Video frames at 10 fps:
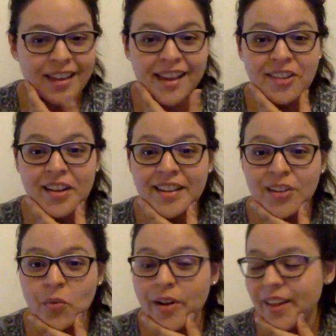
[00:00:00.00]
as long as
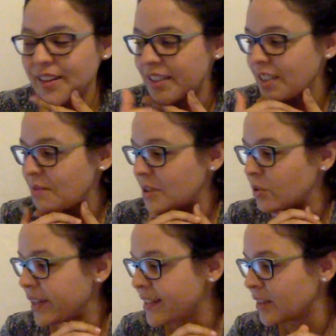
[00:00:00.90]
the quality is in
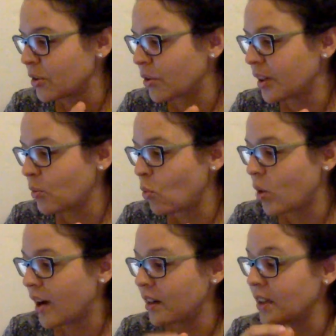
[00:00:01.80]
between 0 and
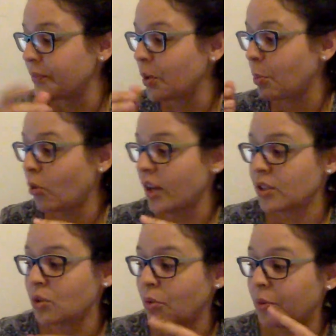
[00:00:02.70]
1, the
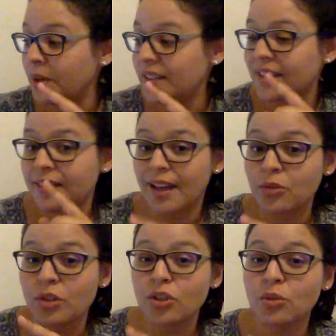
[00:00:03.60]
pressure will be the
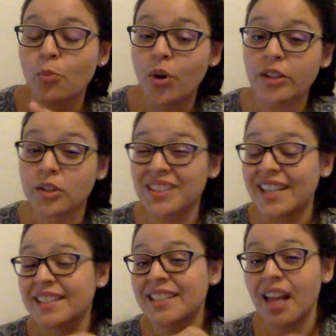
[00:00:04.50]
saturation pressure because
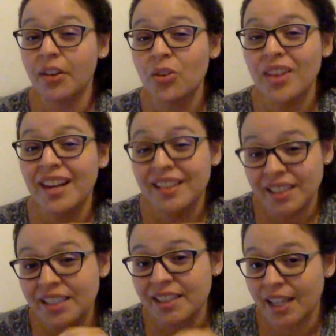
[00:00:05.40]
that's telling you that it's
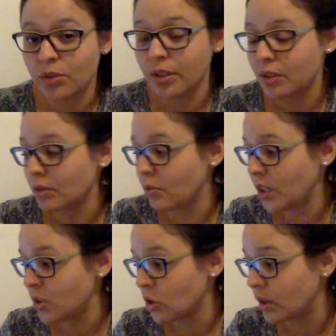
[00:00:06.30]
in the saturation
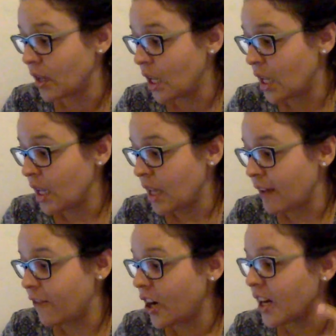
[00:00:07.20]
region.
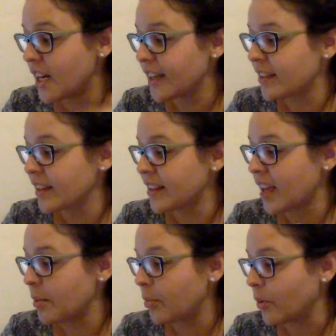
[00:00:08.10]
Very next
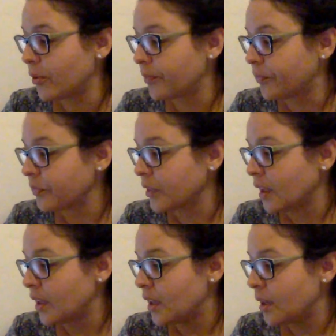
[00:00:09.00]
example.
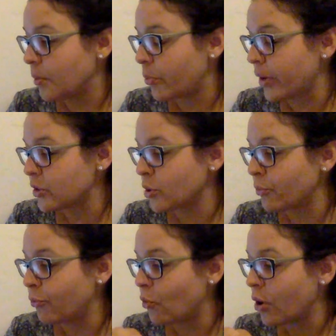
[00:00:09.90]
Pressure
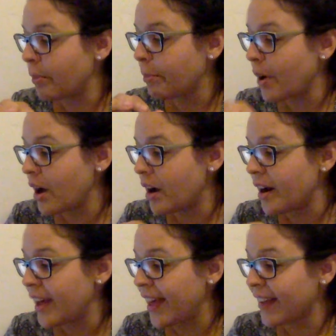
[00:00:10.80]
4
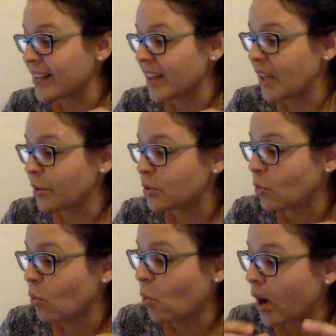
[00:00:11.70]
bar X equal to
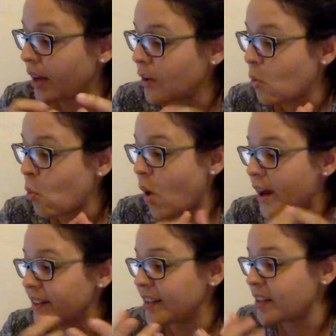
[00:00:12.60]
1.
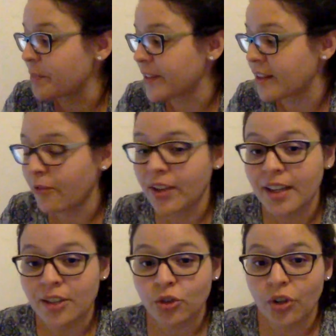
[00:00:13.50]
What is the specific
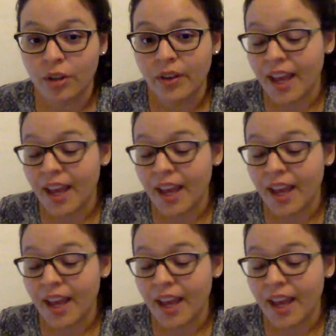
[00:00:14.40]
internal